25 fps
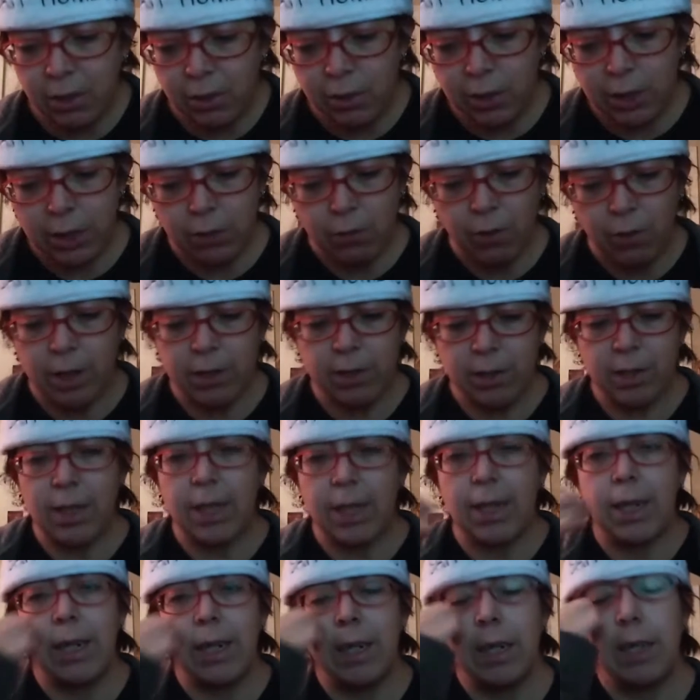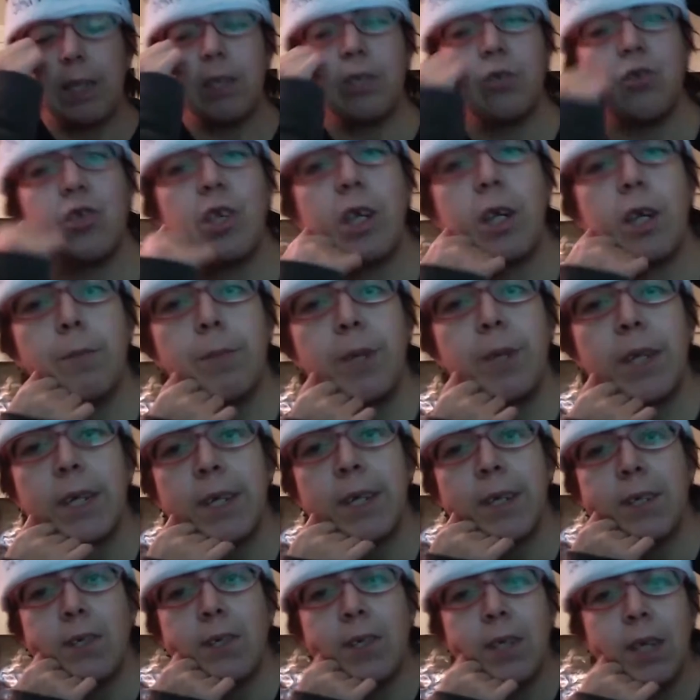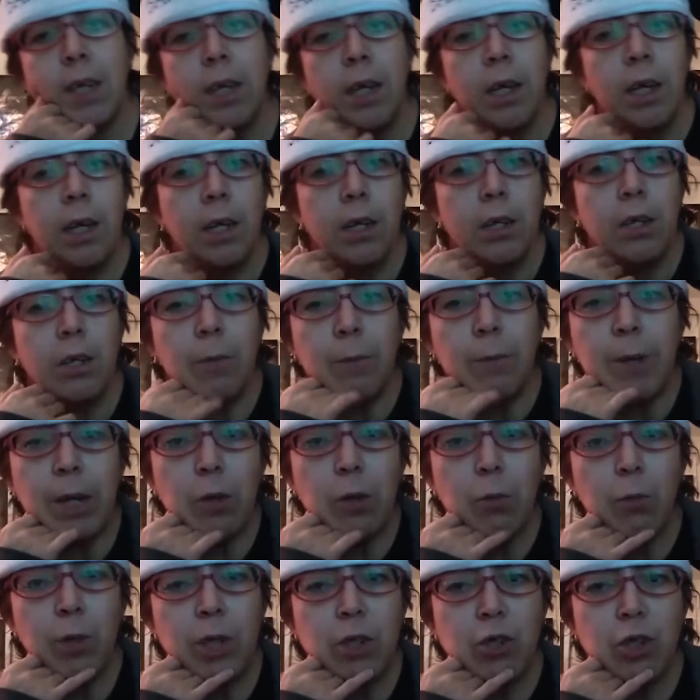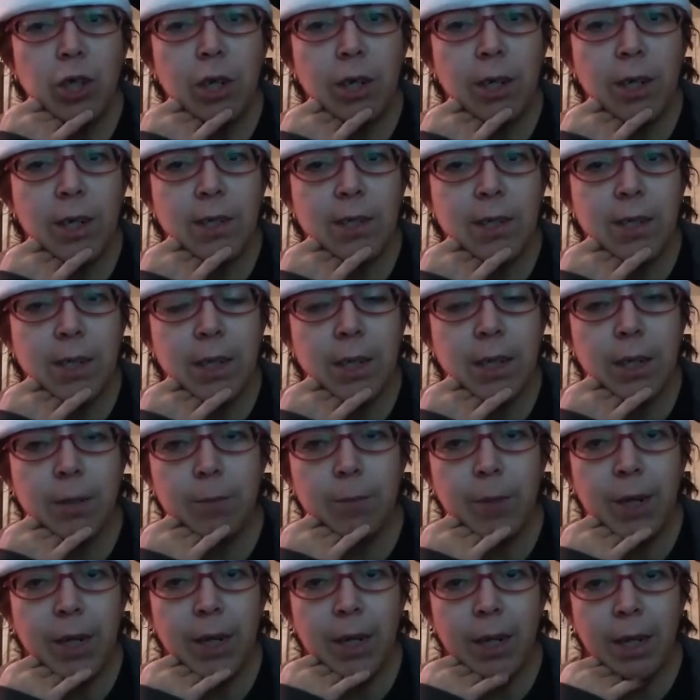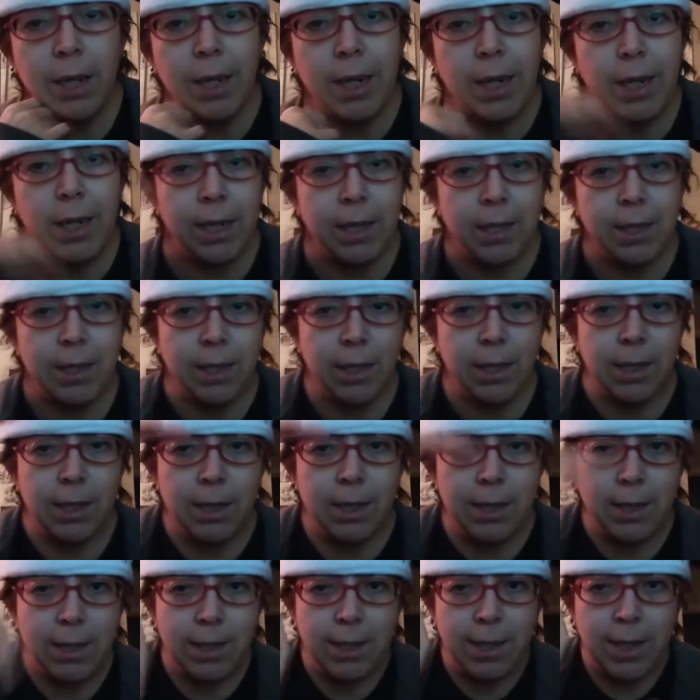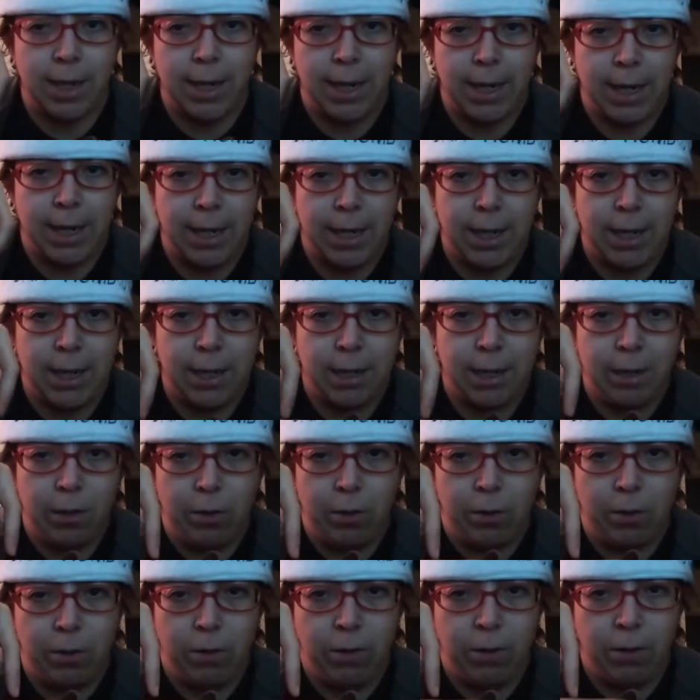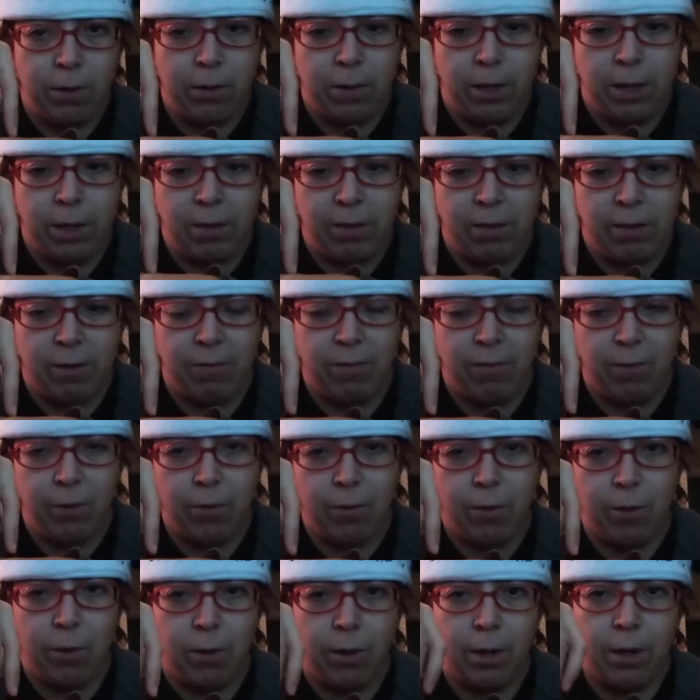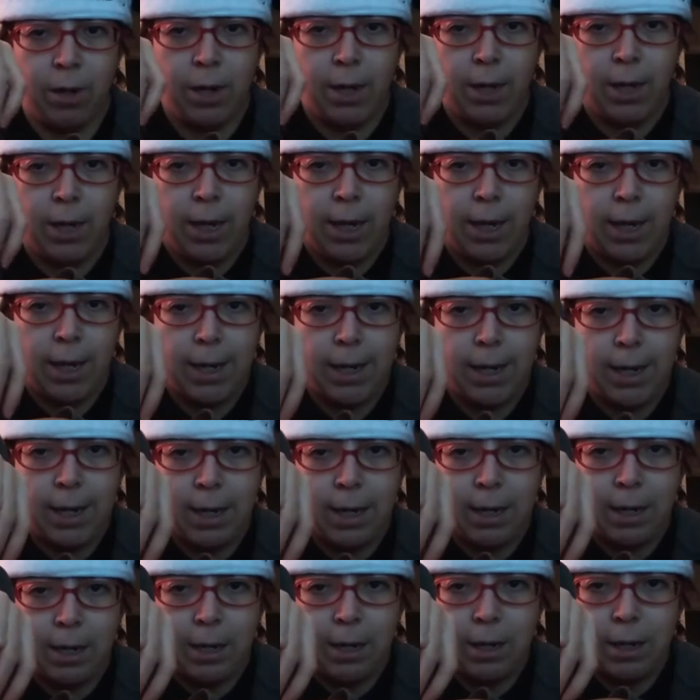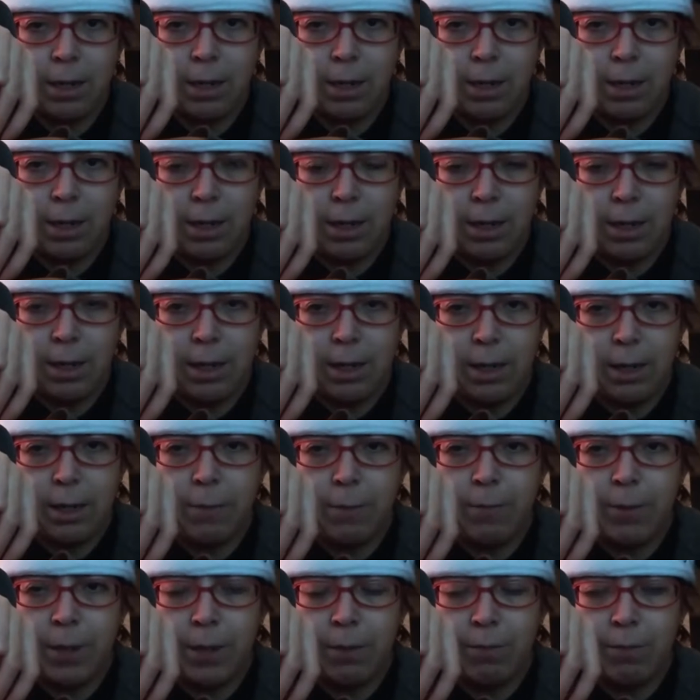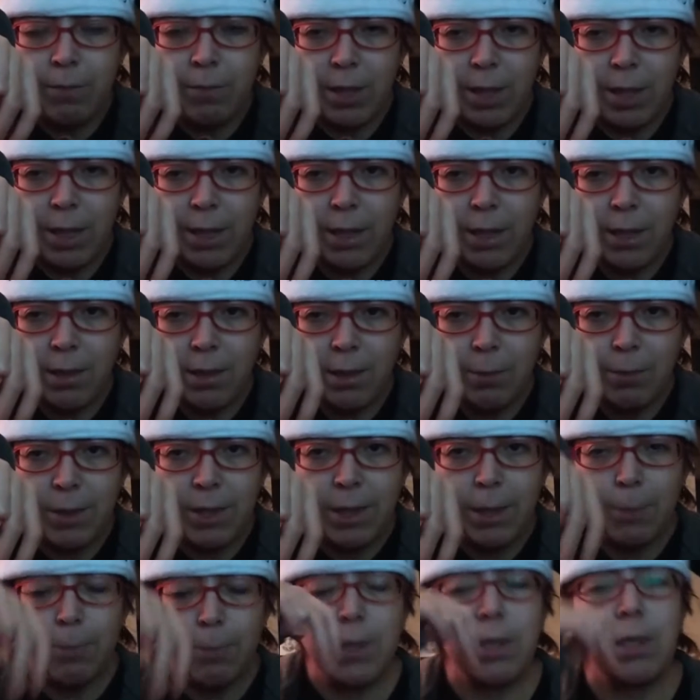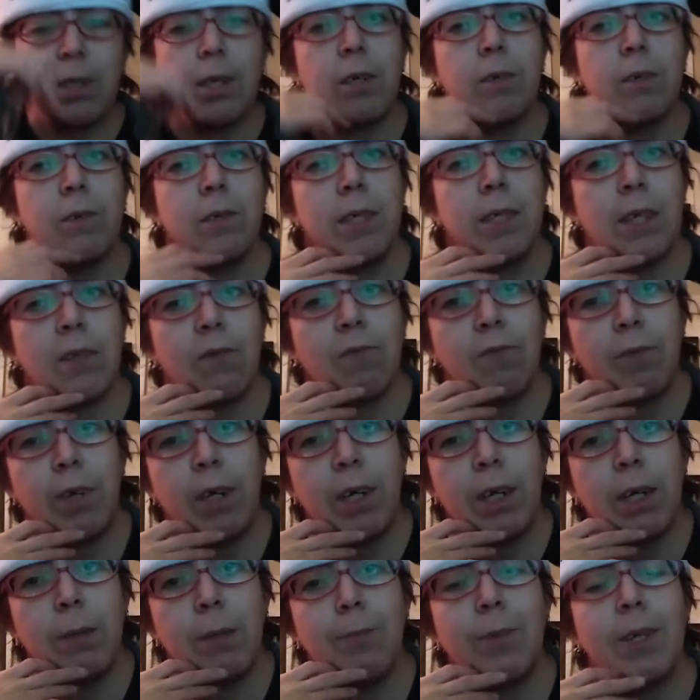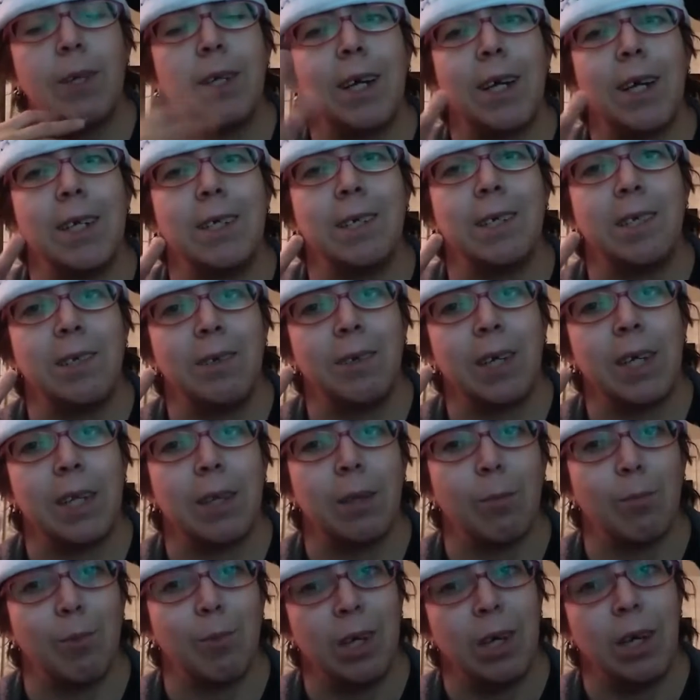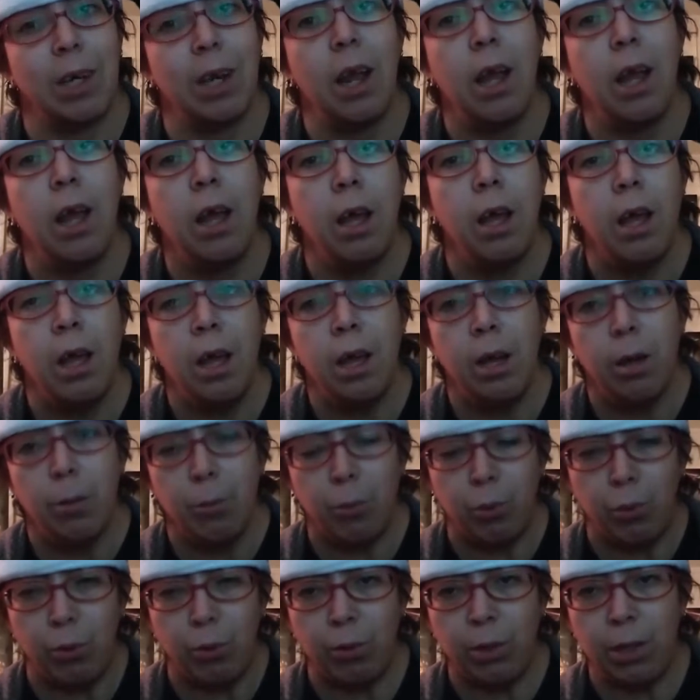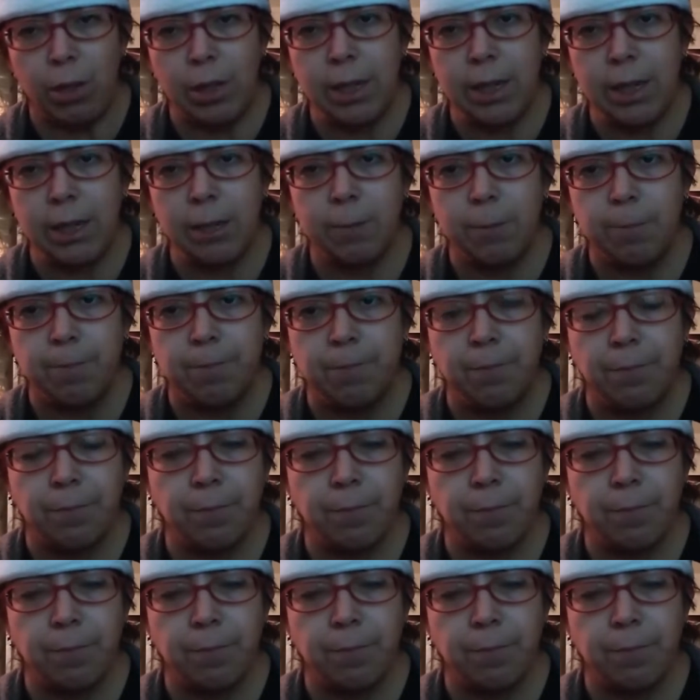I do sit cross-legged in the chair because no matter what chair I sit in, my legs dangle off the floor. And if I'm like this on my tippy toes, that's fine, but I still get the blood pooling